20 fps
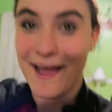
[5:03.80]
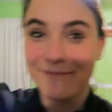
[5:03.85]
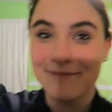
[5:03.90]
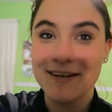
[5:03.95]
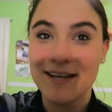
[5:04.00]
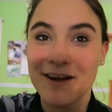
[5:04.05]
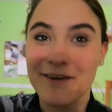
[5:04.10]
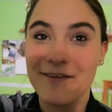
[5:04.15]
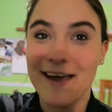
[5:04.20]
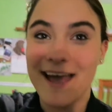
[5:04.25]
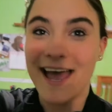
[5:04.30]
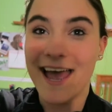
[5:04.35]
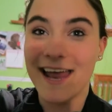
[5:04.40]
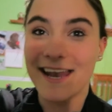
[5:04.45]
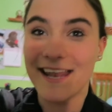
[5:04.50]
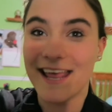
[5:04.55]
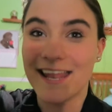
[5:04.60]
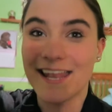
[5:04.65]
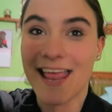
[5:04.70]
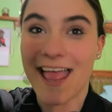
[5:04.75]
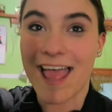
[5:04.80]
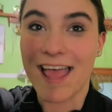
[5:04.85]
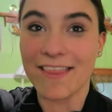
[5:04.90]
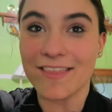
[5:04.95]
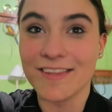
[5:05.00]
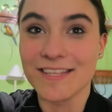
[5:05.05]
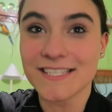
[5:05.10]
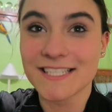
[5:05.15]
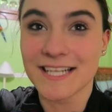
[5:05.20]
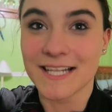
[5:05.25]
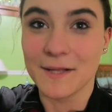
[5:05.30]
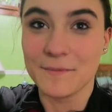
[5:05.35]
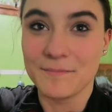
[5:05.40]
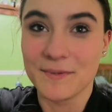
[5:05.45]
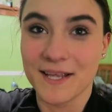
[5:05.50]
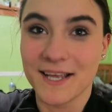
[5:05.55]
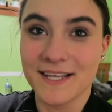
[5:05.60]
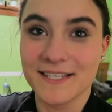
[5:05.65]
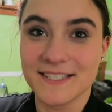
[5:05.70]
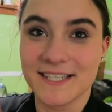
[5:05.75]
I'm gonna go ahead and end this clip
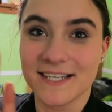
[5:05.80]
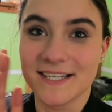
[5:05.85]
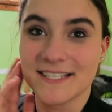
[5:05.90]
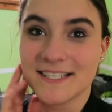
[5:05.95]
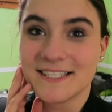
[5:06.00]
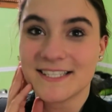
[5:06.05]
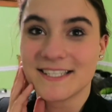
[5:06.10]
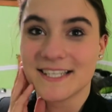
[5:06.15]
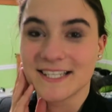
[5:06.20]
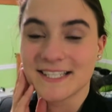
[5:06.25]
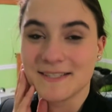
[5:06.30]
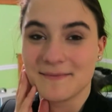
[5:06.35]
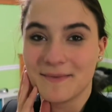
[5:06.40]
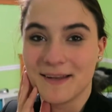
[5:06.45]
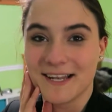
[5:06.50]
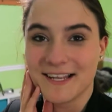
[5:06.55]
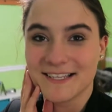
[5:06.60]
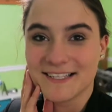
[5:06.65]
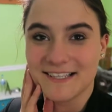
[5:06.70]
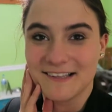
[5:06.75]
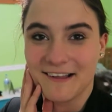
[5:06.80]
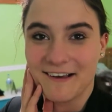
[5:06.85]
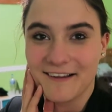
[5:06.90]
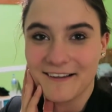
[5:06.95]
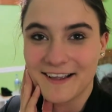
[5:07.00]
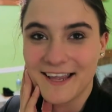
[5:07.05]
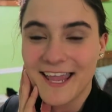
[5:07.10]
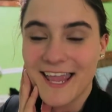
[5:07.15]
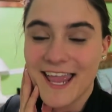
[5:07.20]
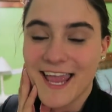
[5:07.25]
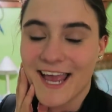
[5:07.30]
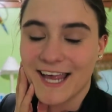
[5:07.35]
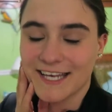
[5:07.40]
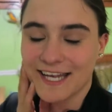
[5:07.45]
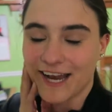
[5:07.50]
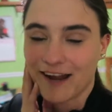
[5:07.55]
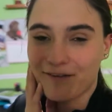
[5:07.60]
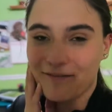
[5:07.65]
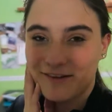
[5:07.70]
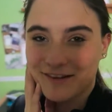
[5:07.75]
because it is 6 minutes long and
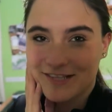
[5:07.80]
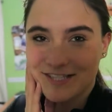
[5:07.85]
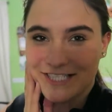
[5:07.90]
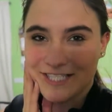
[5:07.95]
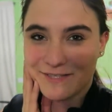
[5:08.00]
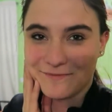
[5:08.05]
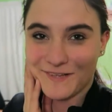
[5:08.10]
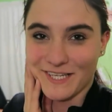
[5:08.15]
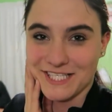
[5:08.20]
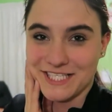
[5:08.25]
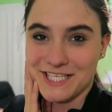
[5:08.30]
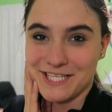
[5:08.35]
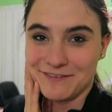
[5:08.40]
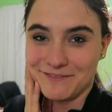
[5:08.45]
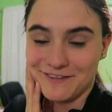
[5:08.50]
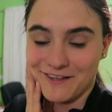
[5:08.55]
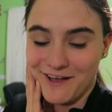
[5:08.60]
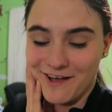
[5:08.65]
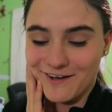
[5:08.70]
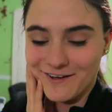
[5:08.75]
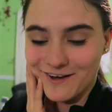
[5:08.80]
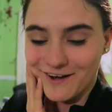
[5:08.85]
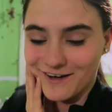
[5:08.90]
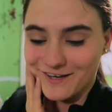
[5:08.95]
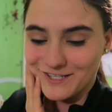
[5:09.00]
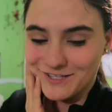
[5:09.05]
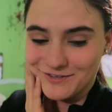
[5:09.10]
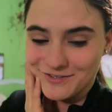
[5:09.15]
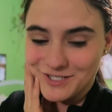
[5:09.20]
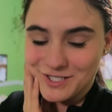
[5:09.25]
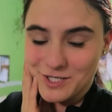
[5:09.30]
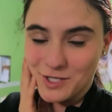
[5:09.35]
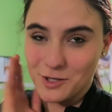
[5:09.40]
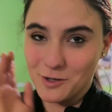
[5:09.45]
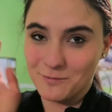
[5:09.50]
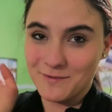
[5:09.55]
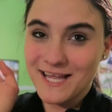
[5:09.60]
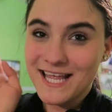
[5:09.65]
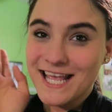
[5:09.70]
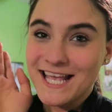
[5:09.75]
I don't want this to be too long on
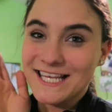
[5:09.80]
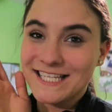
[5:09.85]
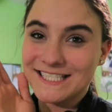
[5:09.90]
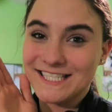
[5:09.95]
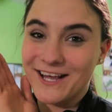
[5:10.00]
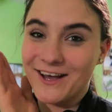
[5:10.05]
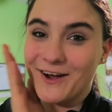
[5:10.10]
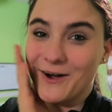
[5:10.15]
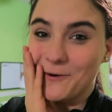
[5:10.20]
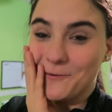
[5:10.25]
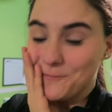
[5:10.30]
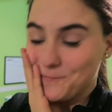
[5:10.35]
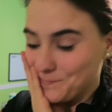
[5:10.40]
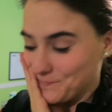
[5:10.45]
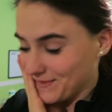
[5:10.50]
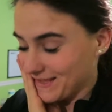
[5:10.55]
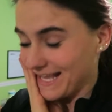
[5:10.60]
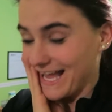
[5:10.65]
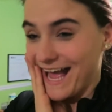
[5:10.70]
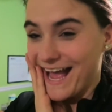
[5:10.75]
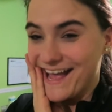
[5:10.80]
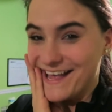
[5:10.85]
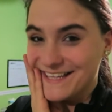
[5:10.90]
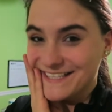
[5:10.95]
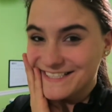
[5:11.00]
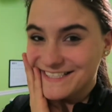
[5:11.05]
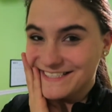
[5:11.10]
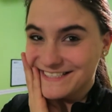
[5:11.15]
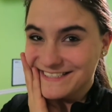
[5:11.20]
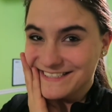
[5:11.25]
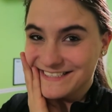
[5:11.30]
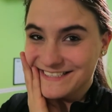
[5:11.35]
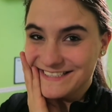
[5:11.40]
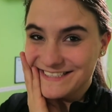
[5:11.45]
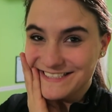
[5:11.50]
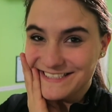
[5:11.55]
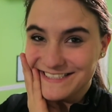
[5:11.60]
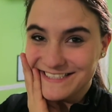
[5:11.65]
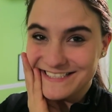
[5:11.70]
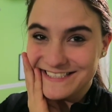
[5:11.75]
YouTube. So, guys,
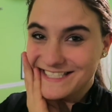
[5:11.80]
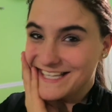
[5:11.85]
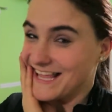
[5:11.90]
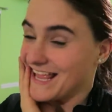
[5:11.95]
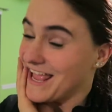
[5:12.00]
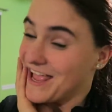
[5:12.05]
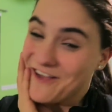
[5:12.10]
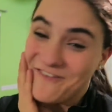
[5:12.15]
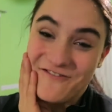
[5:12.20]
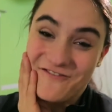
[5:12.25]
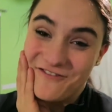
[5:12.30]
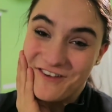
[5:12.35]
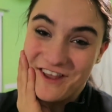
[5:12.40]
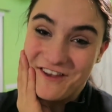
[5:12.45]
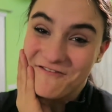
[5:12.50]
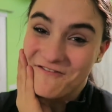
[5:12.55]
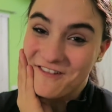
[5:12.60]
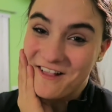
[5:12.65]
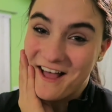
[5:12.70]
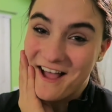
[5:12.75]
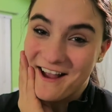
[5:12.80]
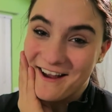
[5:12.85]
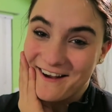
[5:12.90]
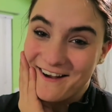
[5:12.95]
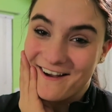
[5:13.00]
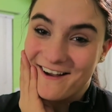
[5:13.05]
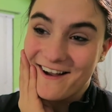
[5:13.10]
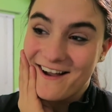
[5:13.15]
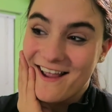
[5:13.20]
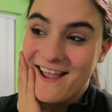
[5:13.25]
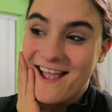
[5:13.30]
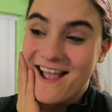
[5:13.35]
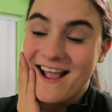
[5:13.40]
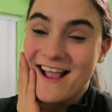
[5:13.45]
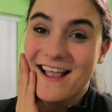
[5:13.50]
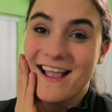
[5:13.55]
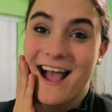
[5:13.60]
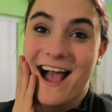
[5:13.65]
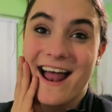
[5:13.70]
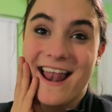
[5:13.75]
Vin Vlogger
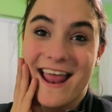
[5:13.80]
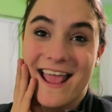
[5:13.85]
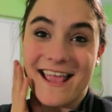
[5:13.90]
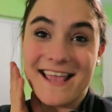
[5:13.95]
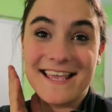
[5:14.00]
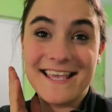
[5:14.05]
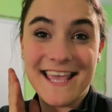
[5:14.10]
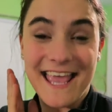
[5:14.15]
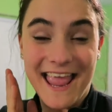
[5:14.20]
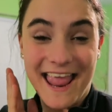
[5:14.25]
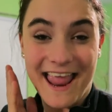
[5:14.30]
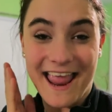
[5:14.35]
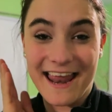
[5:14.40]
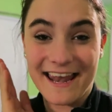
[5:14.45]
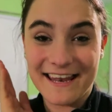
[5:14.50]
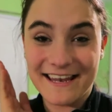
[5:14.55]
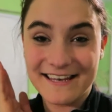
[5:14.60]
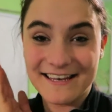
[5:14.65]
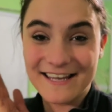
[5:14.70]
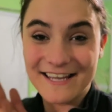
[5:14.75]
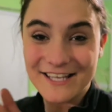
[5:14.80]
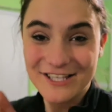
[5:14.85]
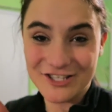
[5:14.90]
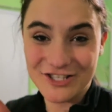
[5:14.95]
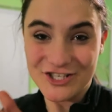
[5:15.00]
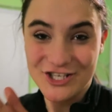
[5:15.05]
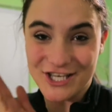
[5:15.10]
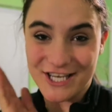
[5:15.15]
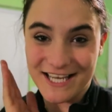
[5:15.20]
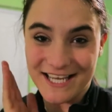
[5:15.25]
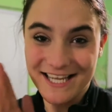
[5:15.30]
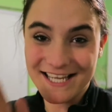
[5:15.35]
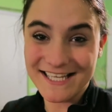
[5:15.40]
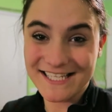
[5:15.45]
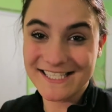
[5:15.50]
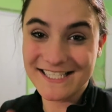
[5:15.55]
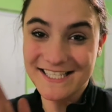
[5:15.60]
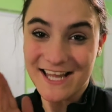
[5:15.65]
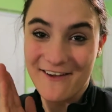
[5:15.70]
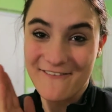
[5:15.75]
got a Canon
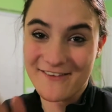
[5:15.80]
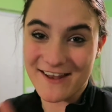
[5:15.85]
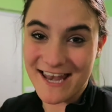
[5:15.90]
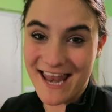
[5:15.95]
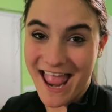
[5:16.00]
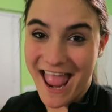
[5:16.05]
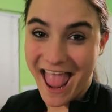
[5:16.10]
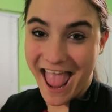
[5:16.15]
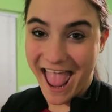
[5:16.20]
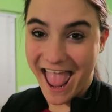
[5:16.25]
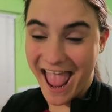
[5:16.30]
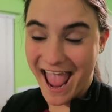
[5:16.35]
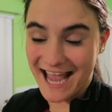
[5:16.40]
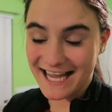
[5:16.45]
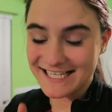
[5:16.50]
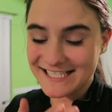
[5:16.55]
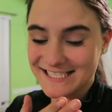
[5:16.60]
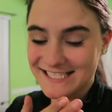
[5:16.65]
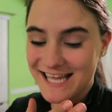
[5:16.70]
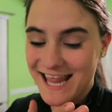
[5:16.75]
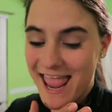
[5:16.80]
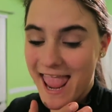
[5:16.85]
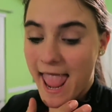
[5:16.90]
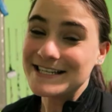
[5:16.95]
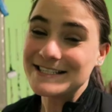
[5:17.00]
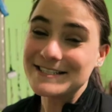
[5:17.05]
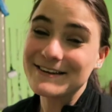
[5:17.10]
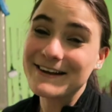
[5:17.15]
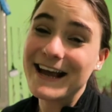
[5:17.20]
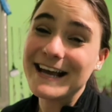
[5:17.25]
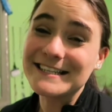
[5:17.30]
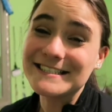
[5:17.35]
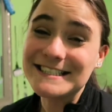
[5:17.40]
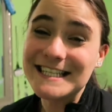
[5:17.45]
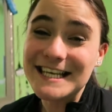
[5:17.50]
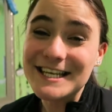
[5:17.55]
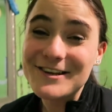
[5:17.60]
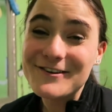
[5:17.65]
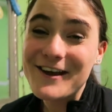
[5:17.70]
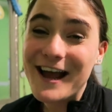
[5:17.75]
G7X. So, guys,
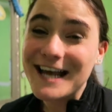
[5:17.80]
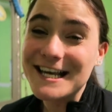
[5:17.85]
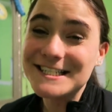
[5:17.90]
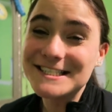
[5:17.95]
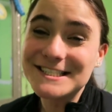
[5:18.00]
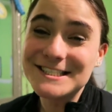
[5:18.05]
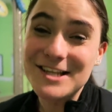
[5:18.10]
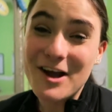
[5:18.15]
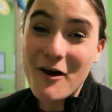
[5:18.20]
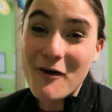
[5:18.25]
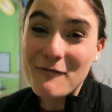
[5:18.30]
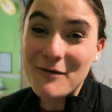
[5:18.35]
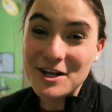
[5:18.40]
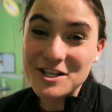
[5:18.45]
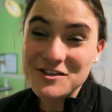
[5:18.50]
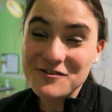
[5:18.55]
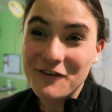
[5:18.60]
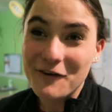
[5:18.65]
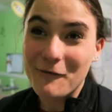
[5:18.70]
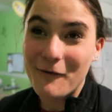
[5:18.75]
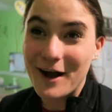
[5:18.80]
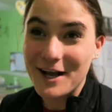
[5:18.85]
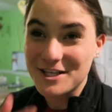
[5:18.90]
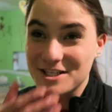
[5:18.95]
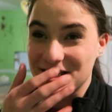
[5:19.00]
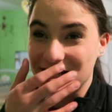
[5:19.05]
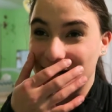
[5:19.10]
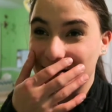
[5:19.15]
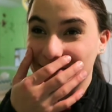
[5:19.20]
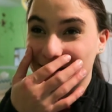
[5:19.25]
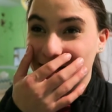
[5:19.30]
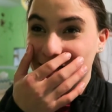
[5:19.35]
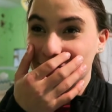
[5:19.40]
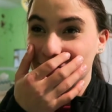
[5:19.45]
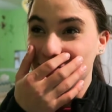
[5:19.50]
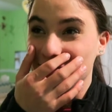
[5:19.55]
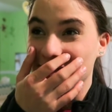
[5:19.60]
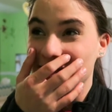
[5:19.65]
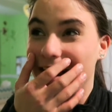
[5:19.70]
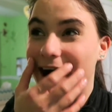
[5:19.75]
thank you guys so much for watching. I'm
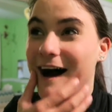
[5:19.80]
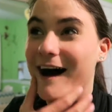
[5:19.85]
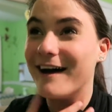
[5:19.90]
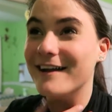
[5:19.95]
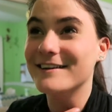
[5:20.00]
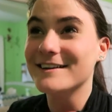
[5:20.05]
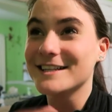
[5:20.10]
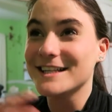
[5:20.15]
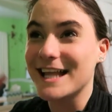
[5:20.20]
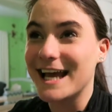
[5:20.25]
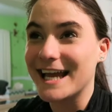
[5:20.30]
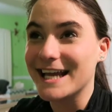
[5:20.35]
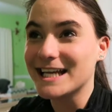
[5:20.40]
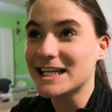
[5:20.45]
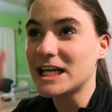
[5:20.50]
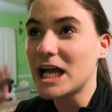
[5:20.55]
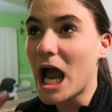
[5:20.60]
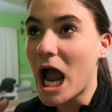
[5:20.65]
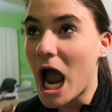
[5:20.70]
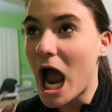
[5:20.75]
like beyond, like,